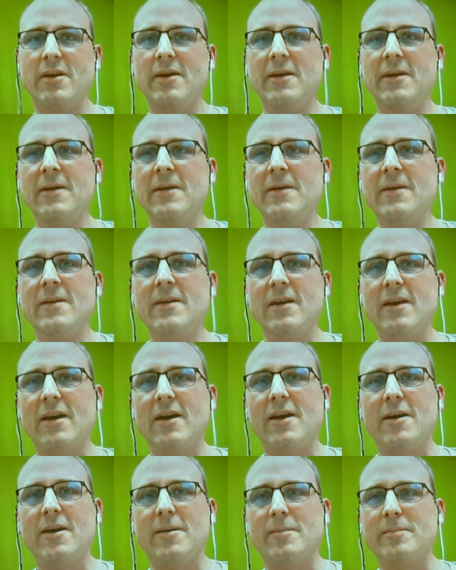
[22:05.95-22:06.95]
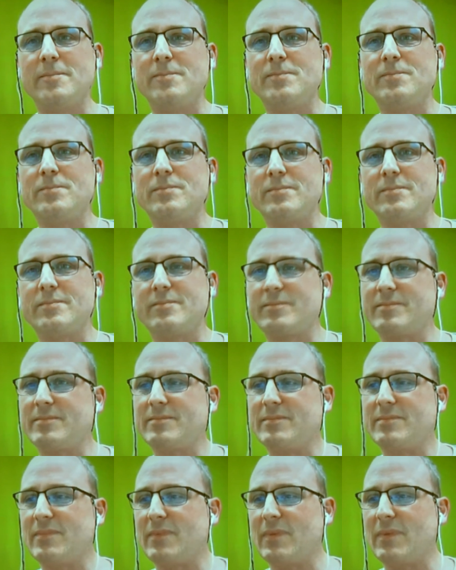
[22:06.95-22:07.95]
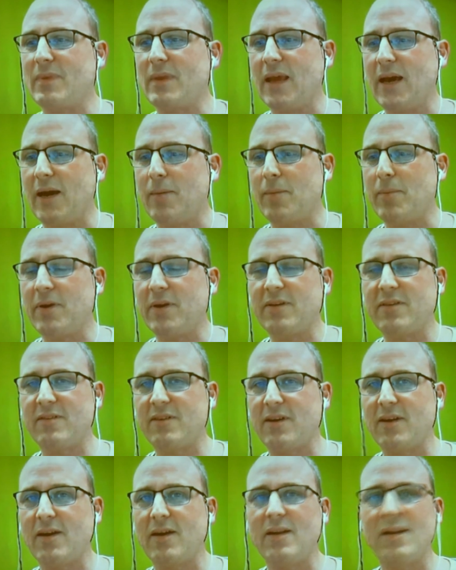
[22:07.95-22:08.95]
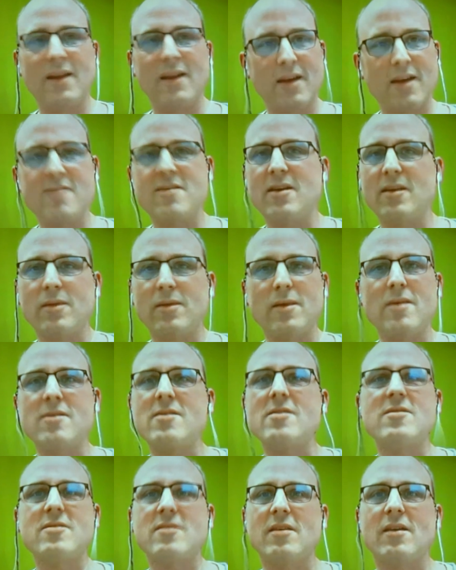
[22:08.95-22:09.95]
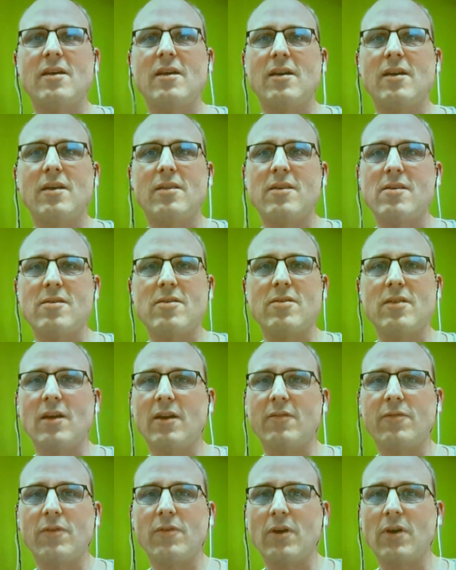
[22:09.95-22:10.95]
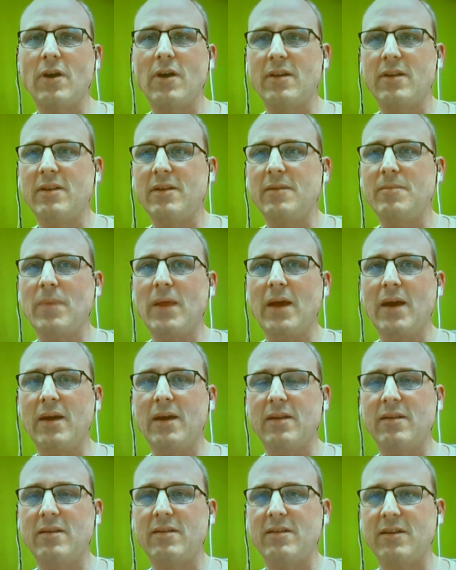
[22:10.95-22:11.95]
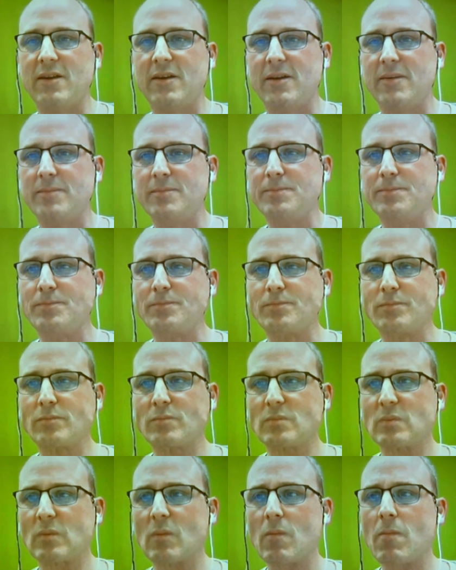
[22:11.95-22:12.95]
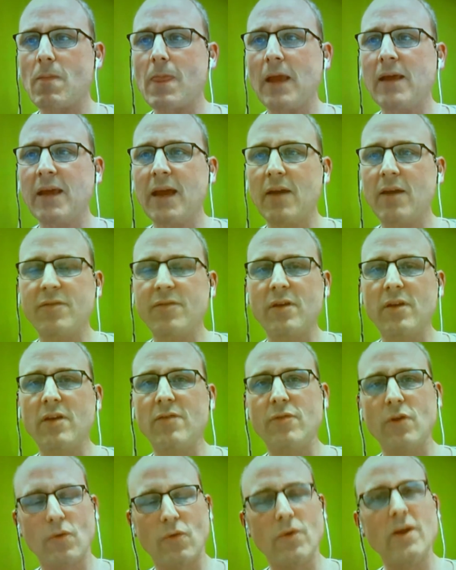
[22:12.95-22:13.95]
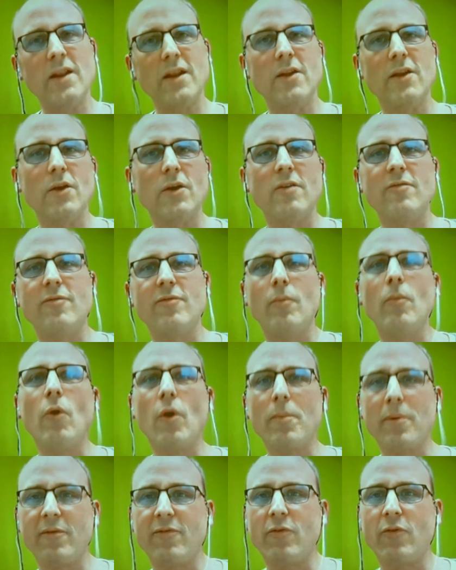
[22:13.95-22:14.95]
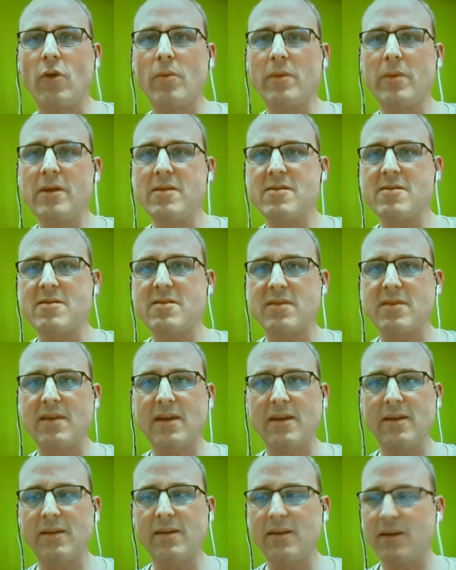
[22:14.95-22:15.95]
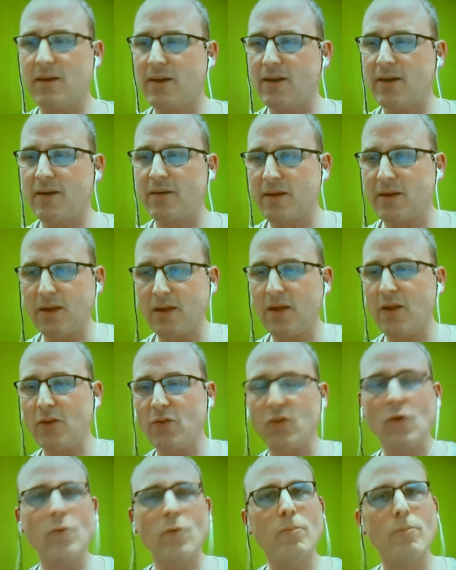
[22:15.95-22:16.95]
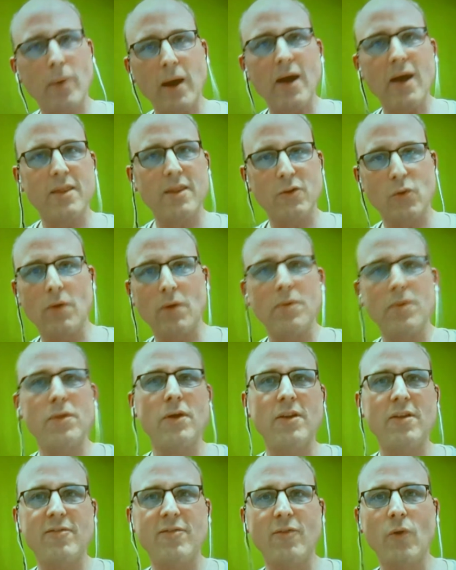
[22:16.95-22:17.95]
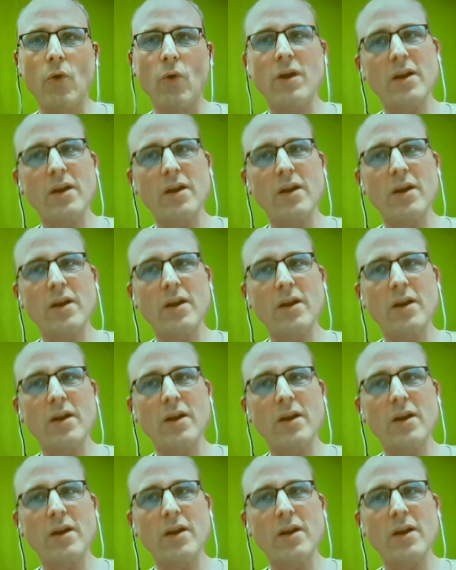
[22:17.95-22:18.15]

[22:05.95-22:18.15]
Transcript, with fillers: I see. Um, yeah, but uh, like I said, this is uh, this is not forgotten, and um, yeah, if, if you're really looking for more performance, then uh, uh, uh don't buy the 1234.